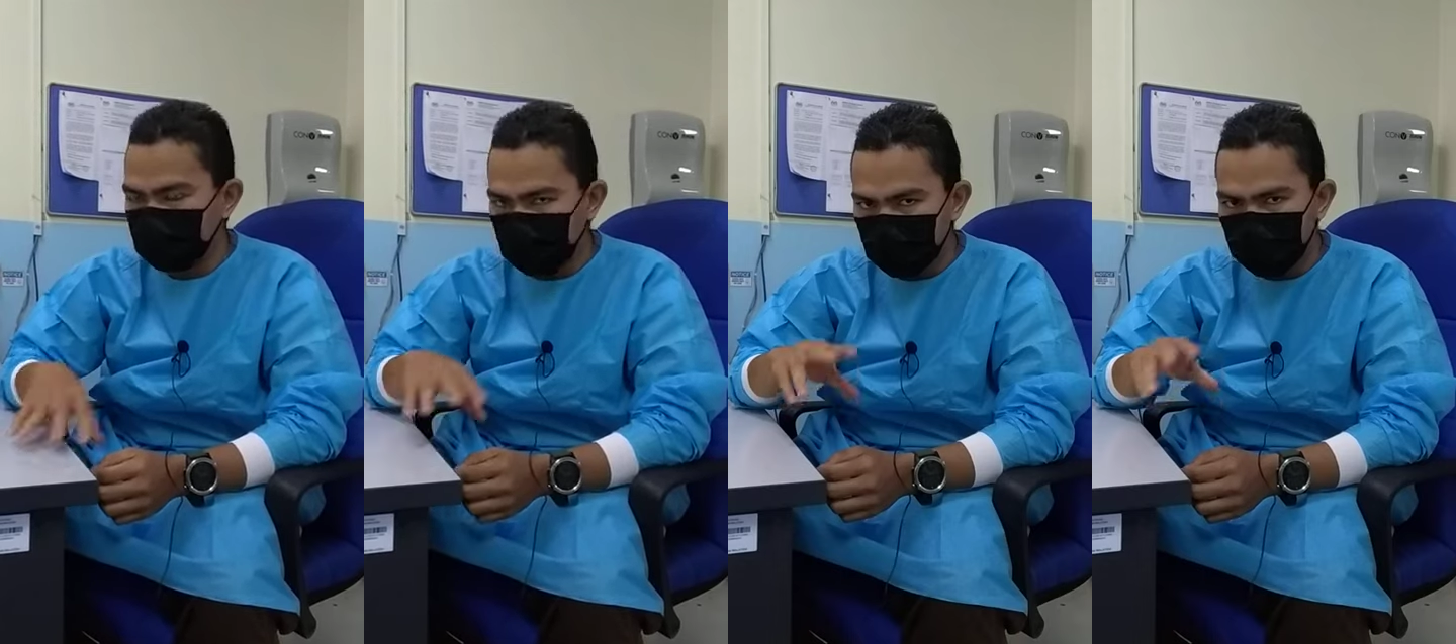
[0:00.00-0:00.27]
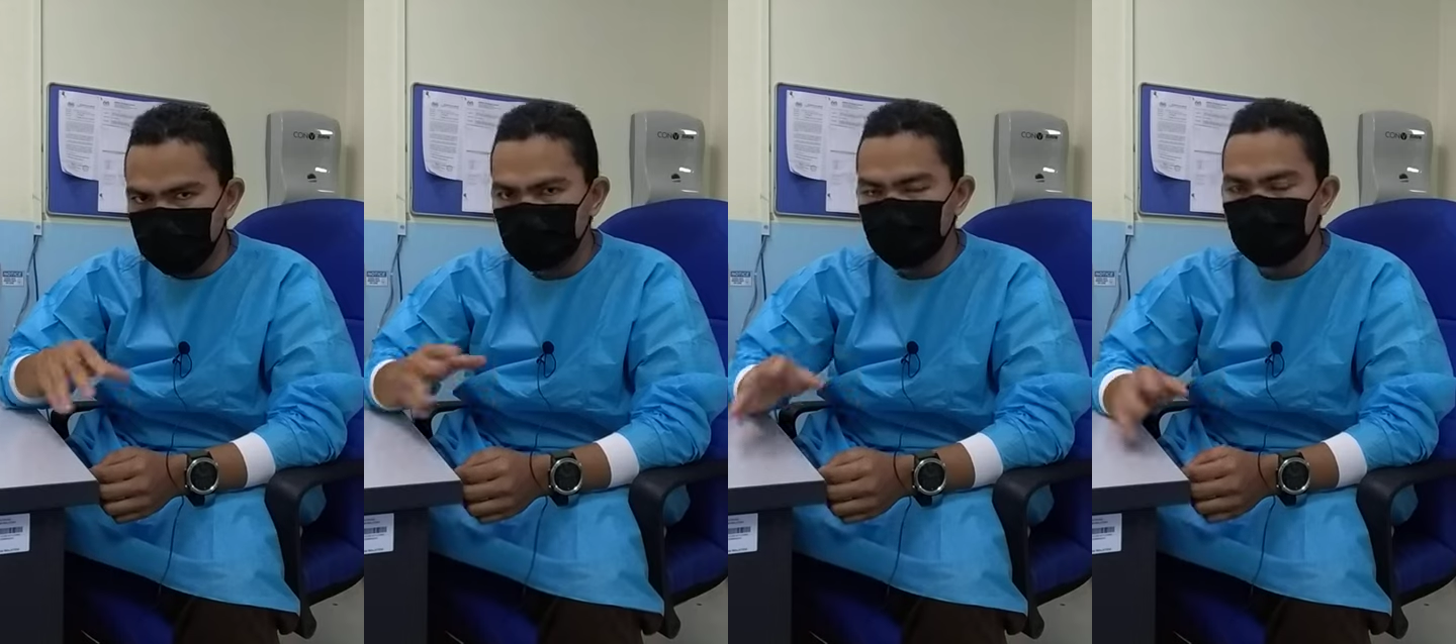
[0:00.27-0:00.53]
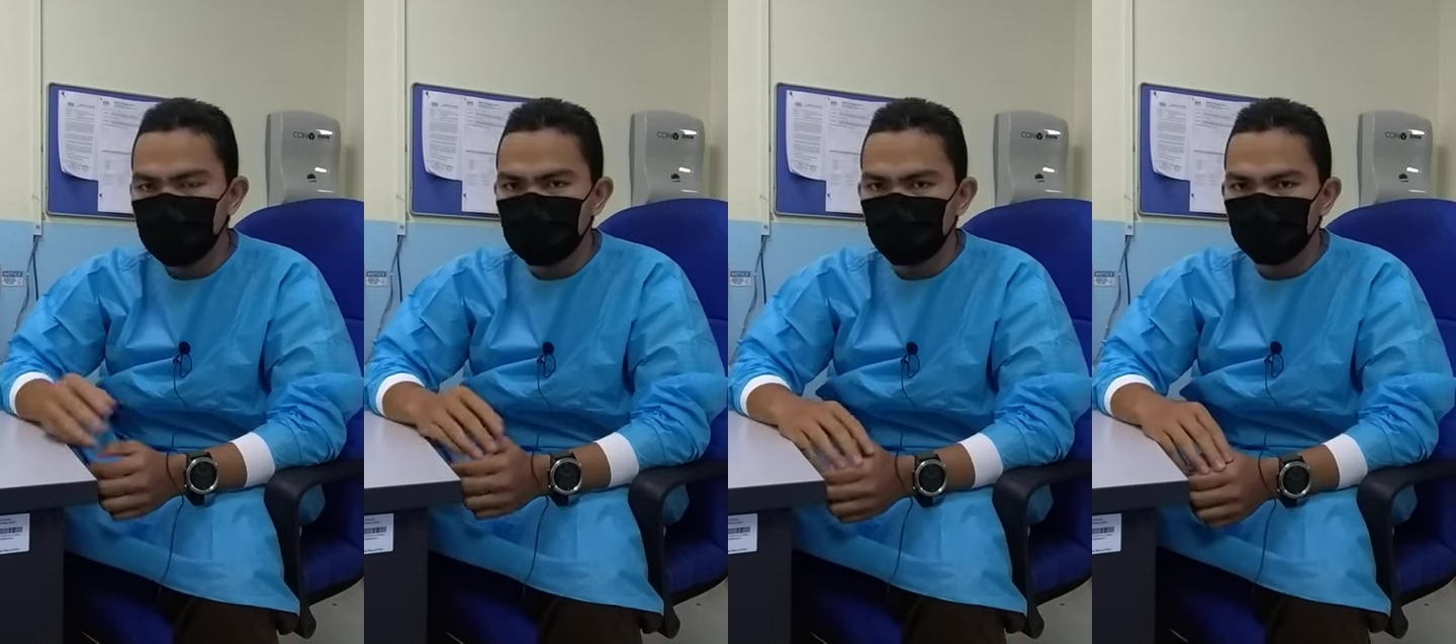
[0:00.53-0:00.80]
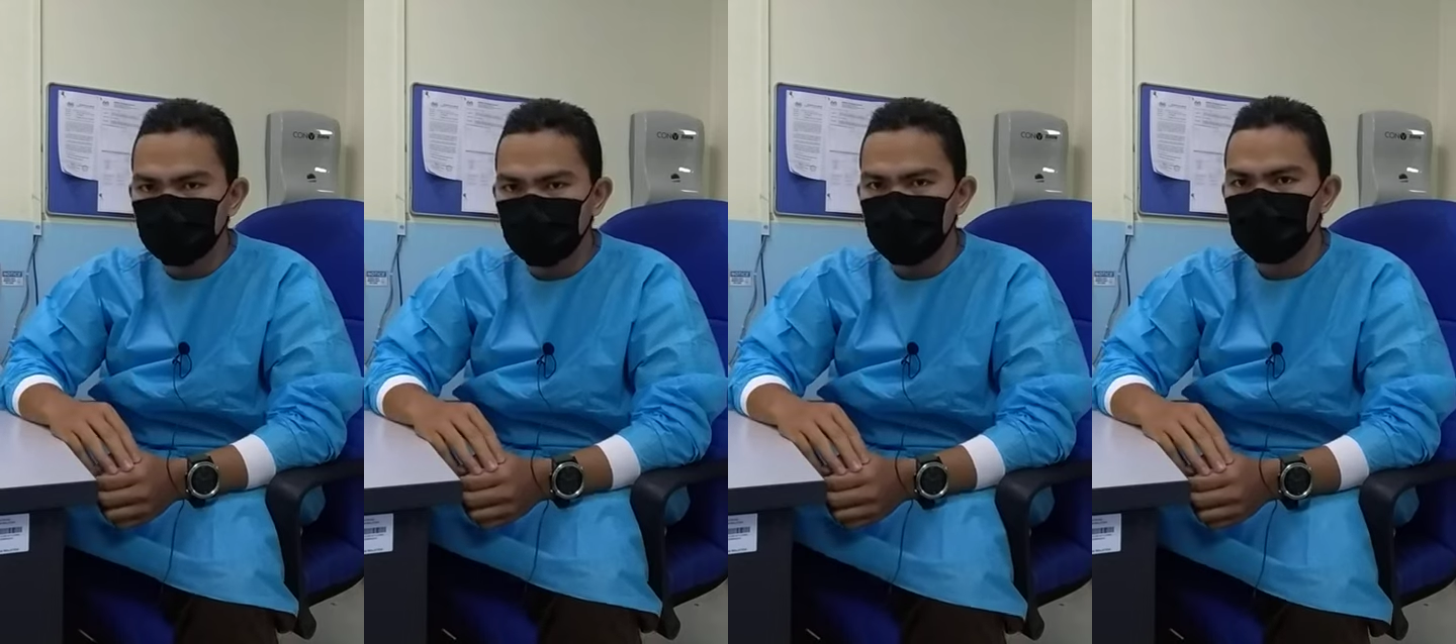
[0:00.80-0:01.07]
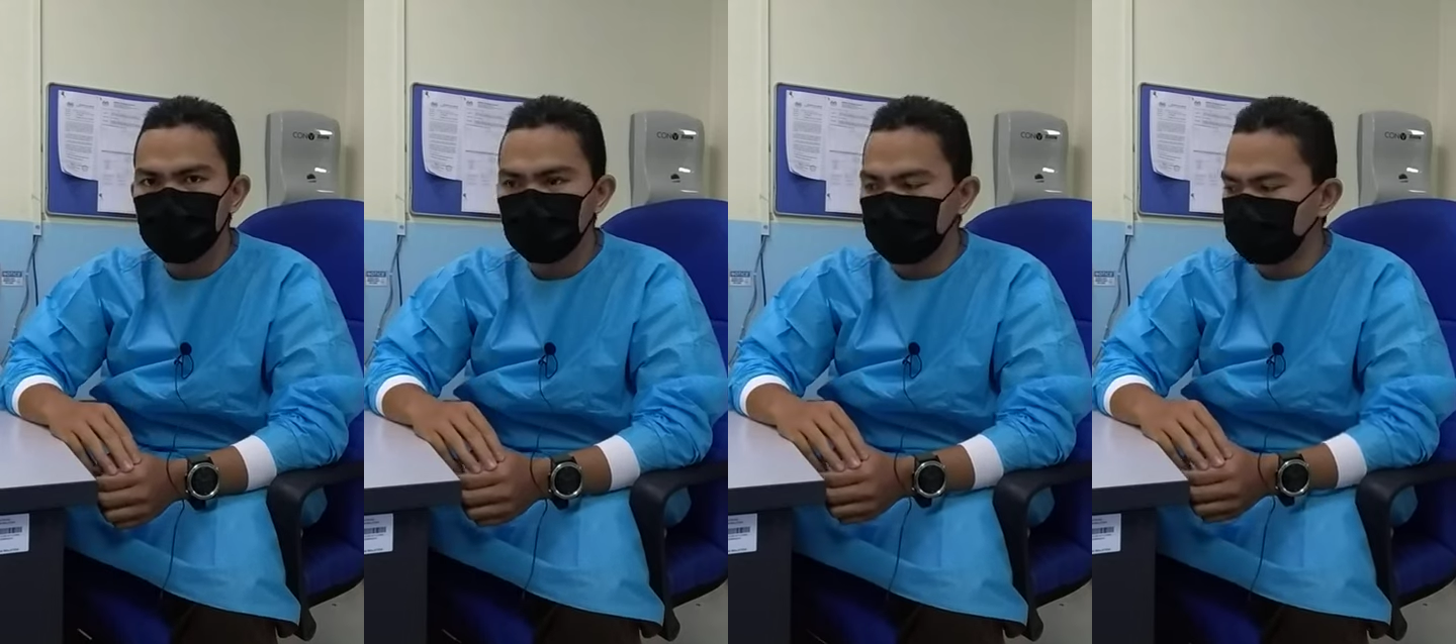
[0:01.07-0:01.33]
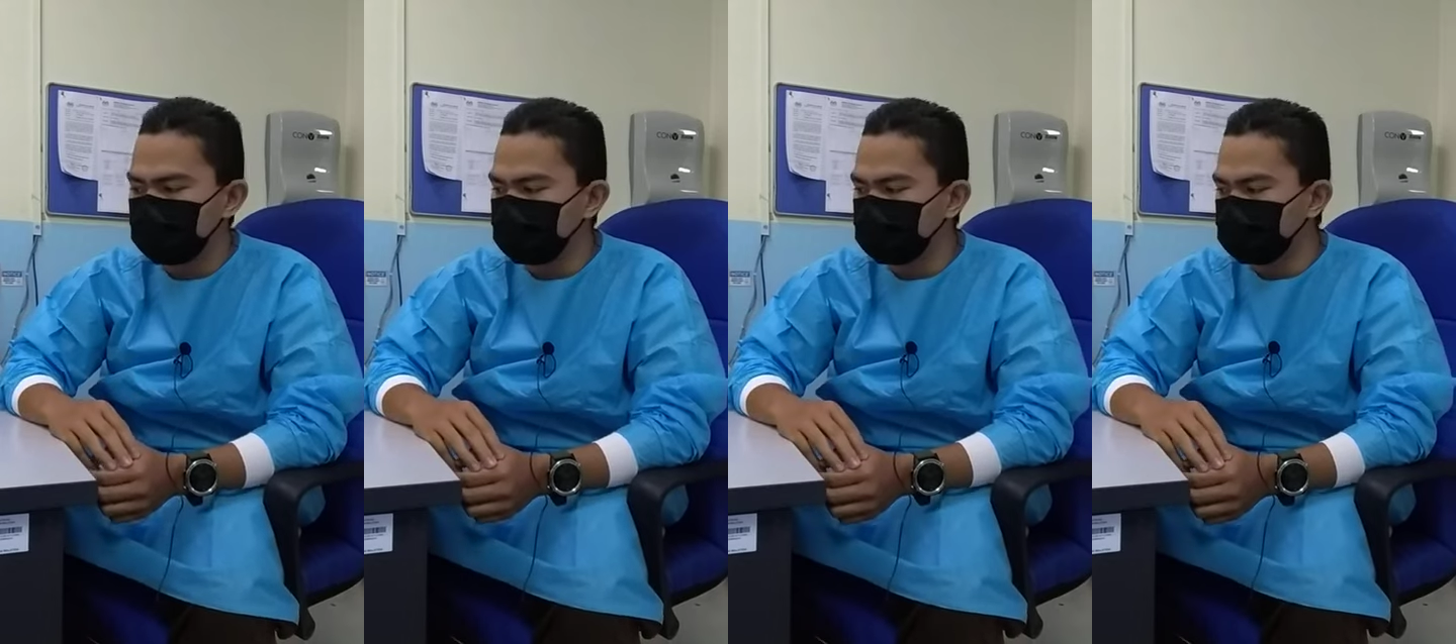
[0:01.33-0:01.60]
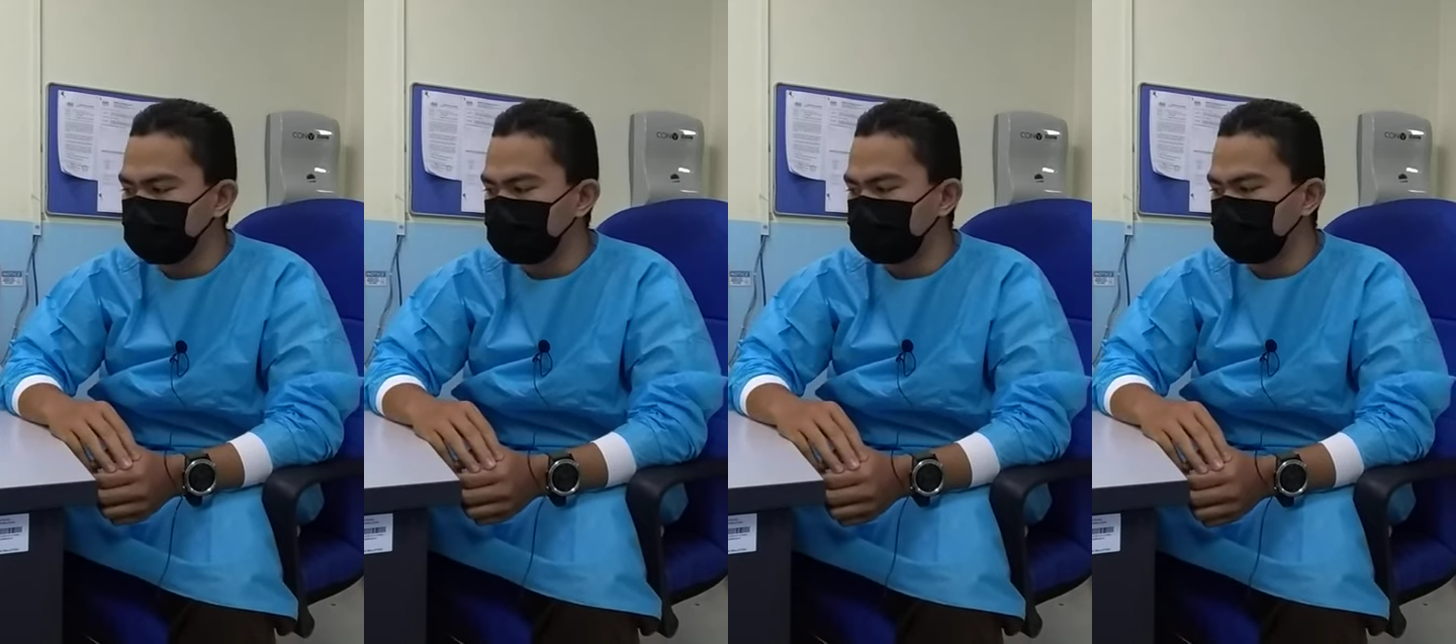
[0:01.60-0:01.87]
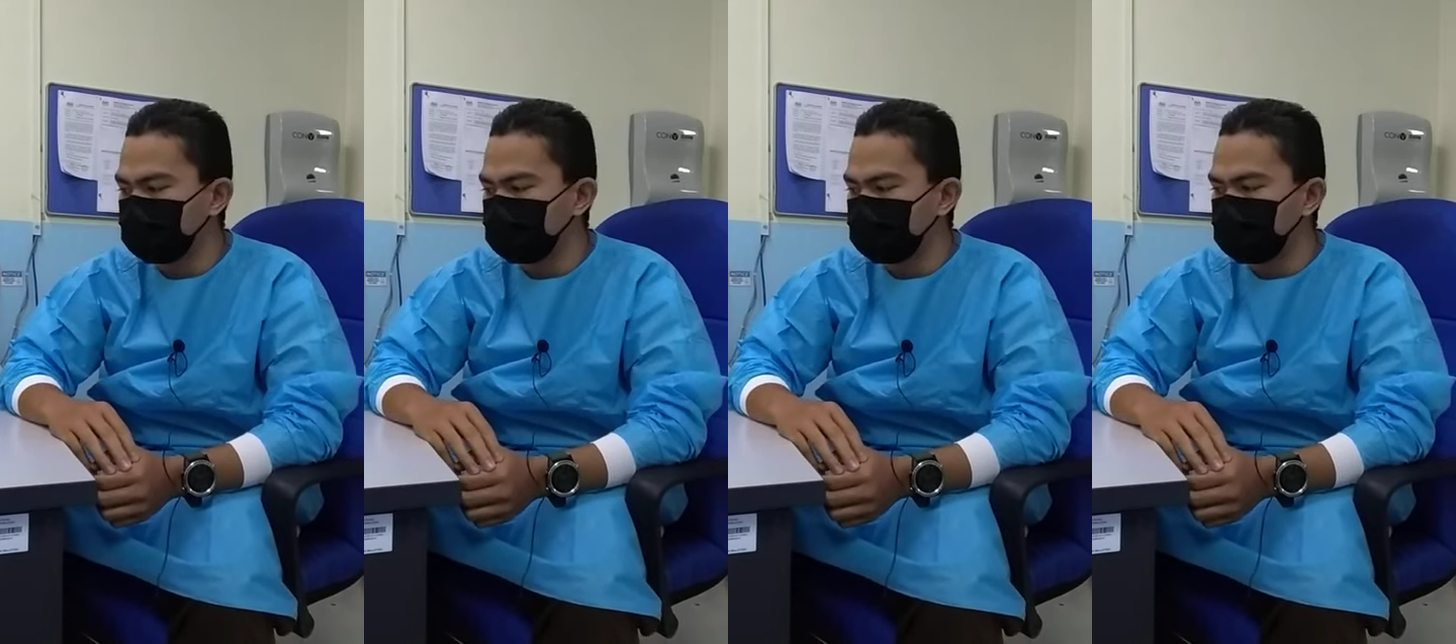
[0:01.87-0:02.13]
laterally rotates
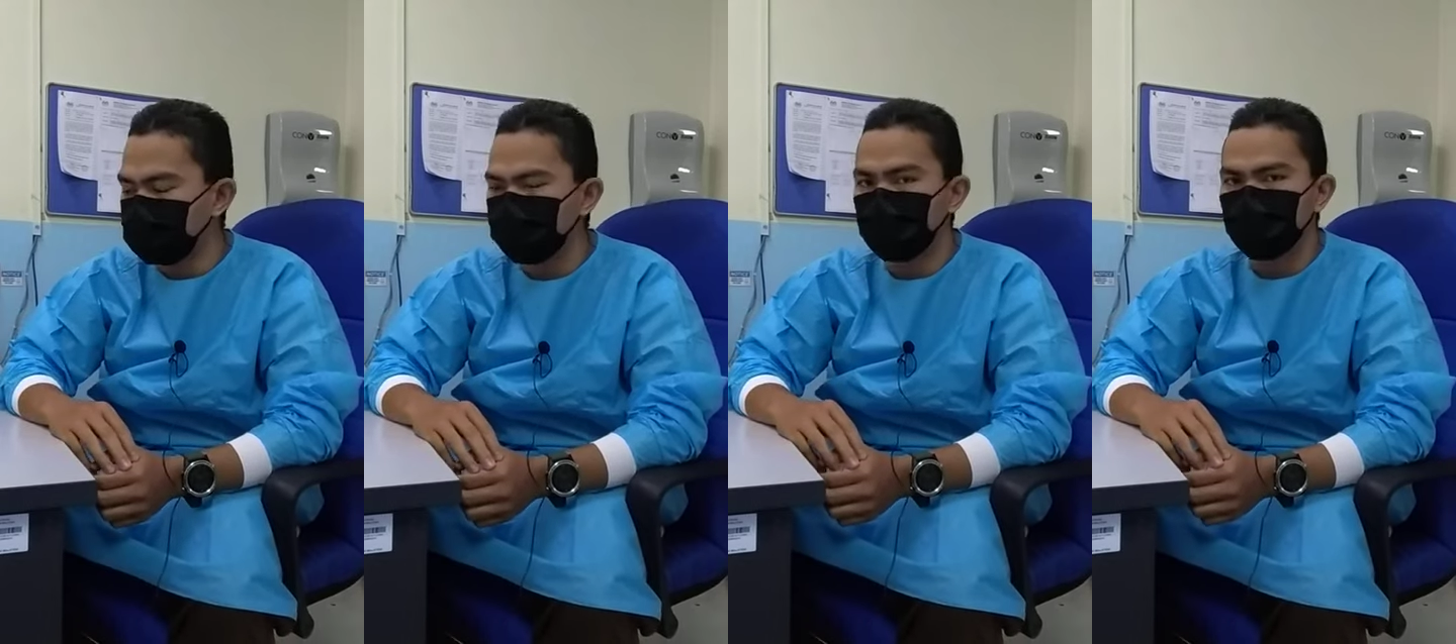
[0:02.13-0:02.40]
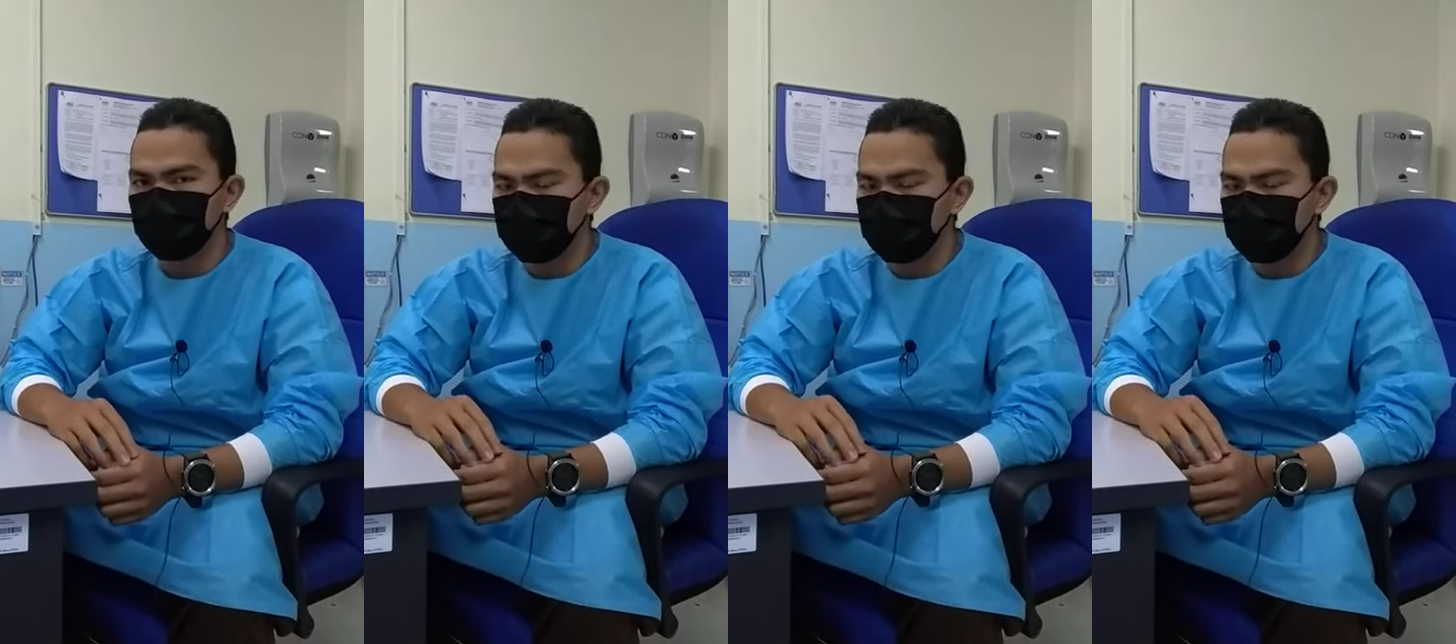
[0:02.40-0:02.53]
the hip and